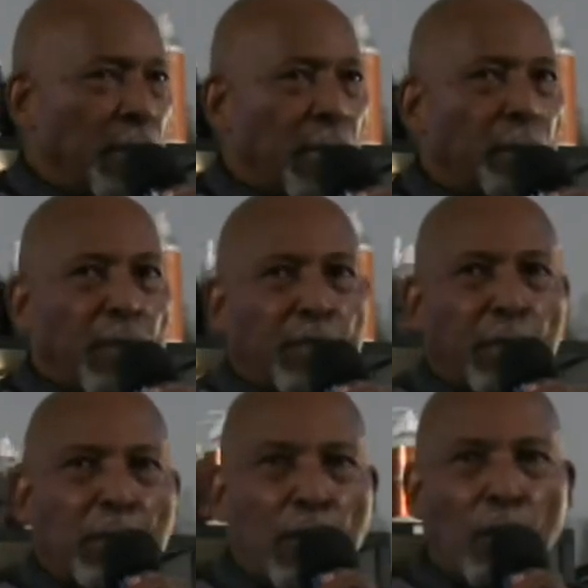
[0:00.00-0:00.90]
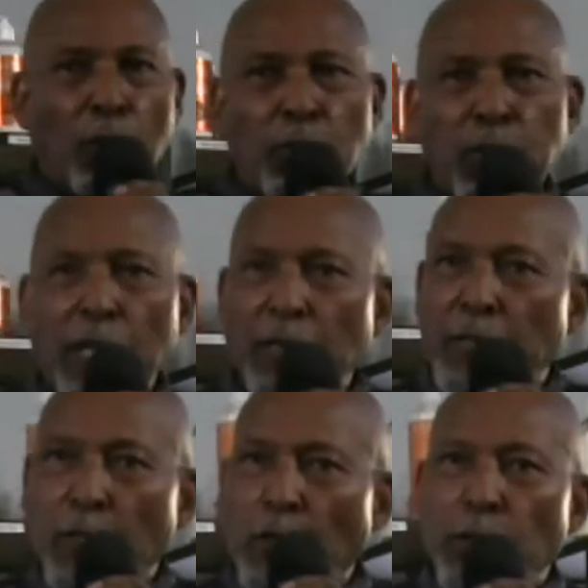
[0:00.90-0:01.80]
That means some of the old stuff, the
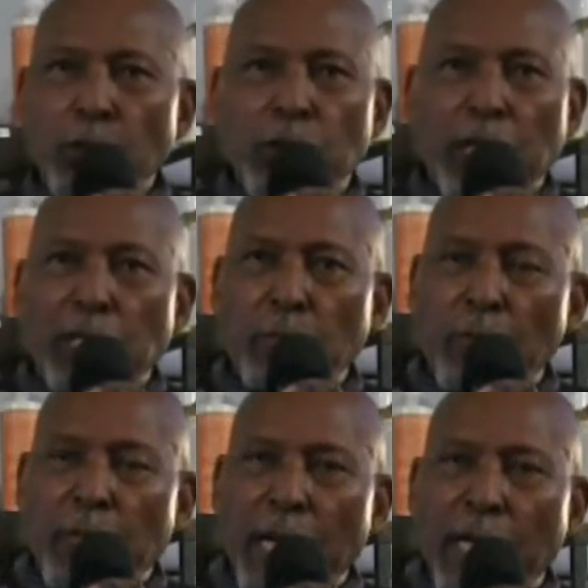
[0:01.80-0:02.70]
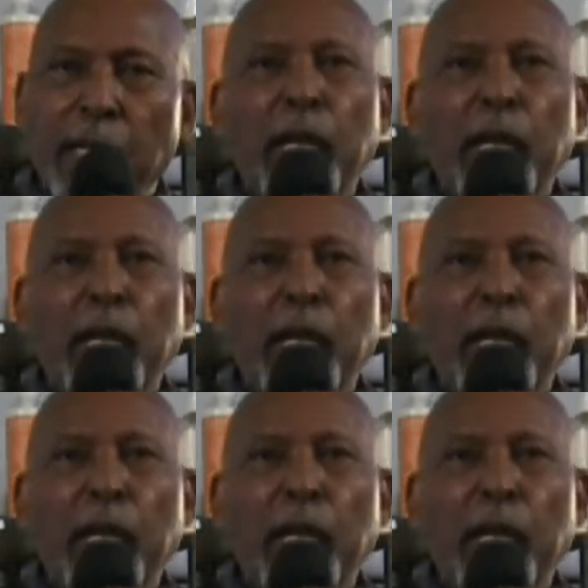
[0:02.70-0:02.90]
no use stuff when we got here,